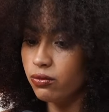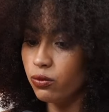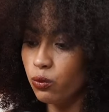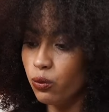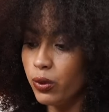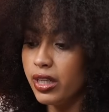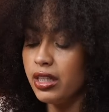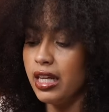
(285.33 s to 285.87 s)

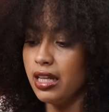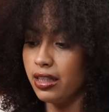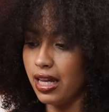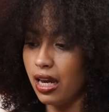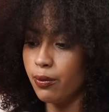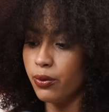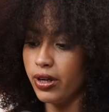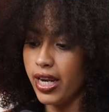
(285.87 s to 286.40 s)
really
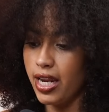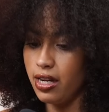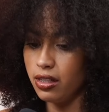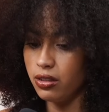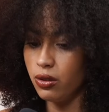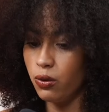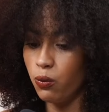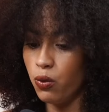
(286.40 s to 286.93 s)
elaborate
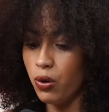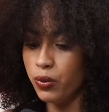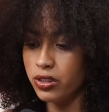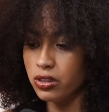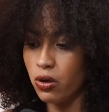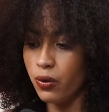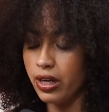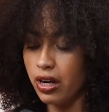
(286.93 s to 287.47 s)
what
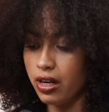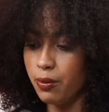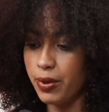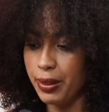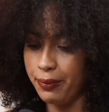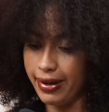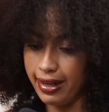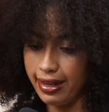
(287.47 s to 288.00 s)
was going on in
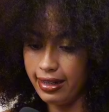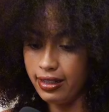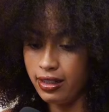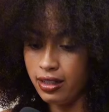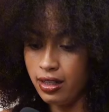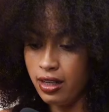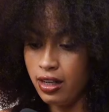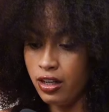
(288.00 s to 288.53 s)
my mind.
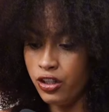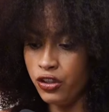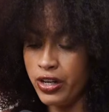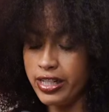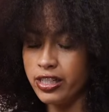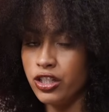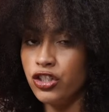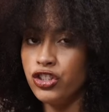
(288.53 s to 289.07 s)
You
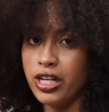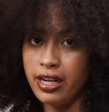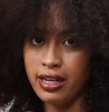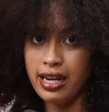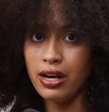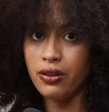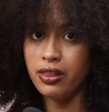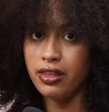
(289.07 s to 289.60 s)
guys can check
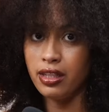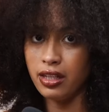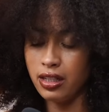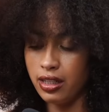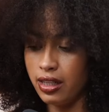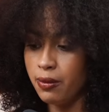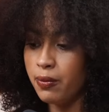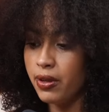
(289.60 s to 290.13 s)
out the
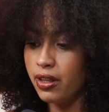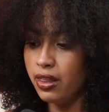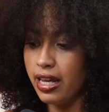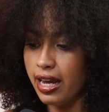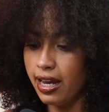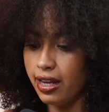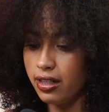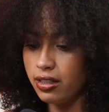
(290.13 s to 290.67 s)
clip
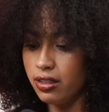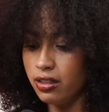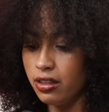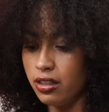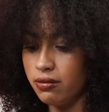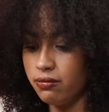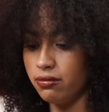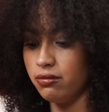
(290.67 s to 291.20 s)
that
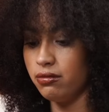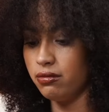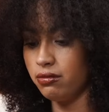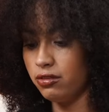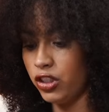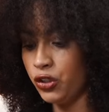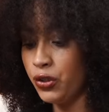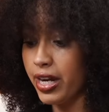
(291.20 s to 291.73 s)

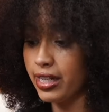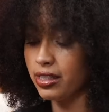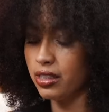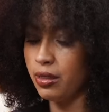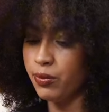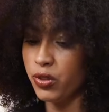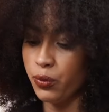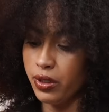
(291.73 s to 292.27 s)
you guys
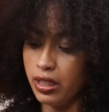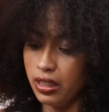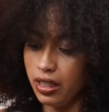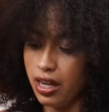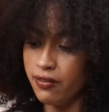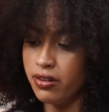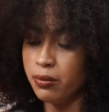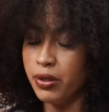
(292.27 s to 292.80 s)
seem to really
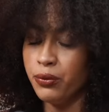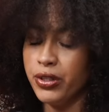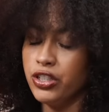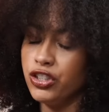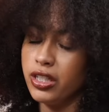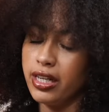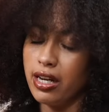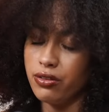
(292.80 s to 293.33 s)
love and been
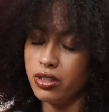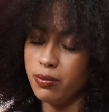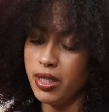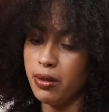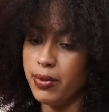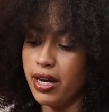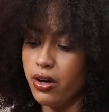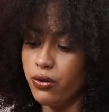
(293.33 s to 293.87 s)
reaching out to me
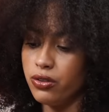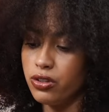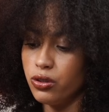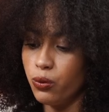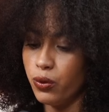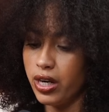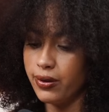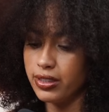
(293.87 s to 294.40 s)
about,
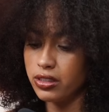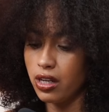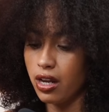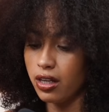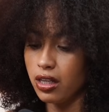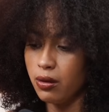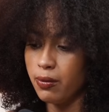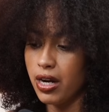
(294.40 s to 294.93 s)
where I was
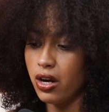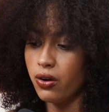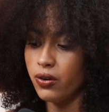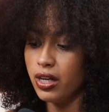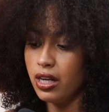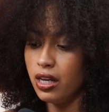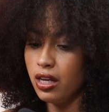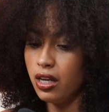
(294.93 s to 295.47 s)
talking about
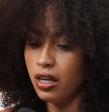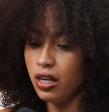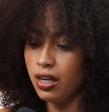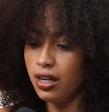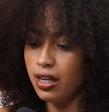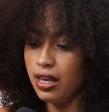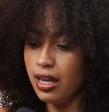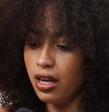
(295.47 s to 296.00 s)

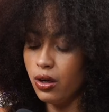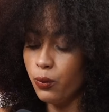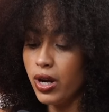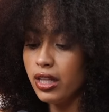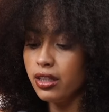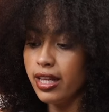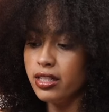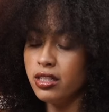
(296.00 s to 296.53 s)

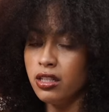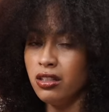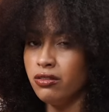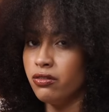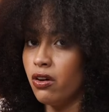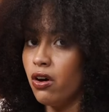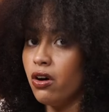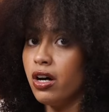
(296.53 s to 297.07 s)
what led to the
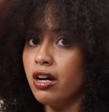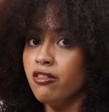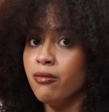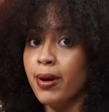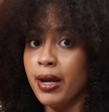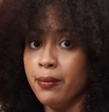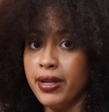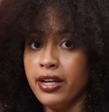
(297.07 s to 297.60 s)
fall of
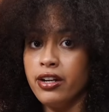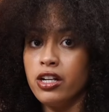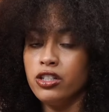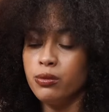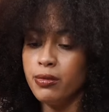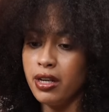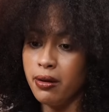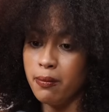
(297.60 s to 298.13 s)
my
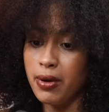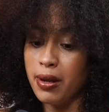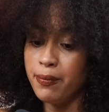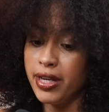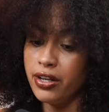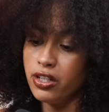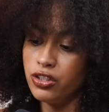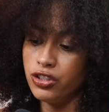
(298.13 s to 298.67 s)
marriage. My
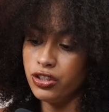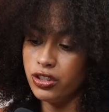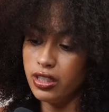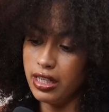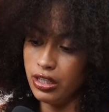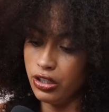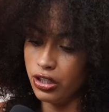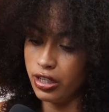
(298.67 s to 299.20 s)
marriage
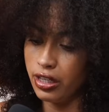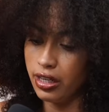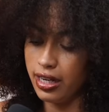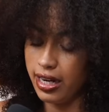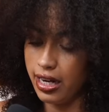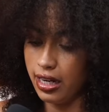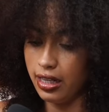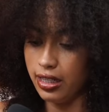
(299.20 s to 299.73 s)
endured a